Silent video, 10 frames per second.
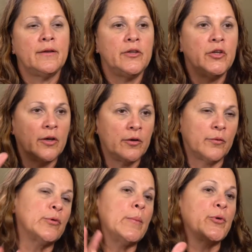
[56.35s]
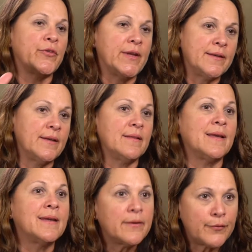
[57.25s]
you know, representing the
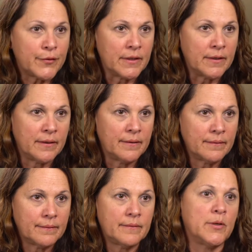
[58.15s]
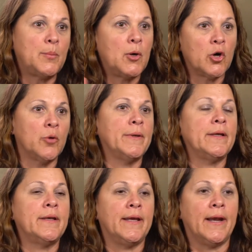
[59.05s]
gifted
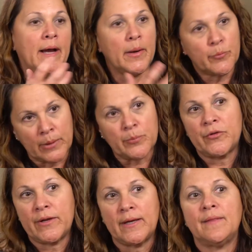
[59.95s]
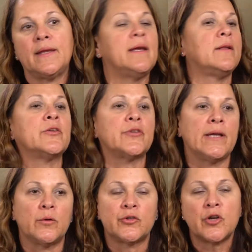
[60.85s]
department and I'm representing the English
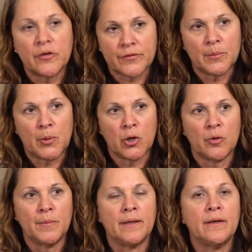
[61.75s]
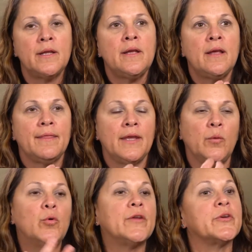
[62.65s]
Language Arts department,
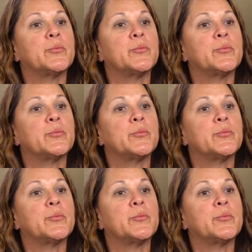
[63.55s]
then what's a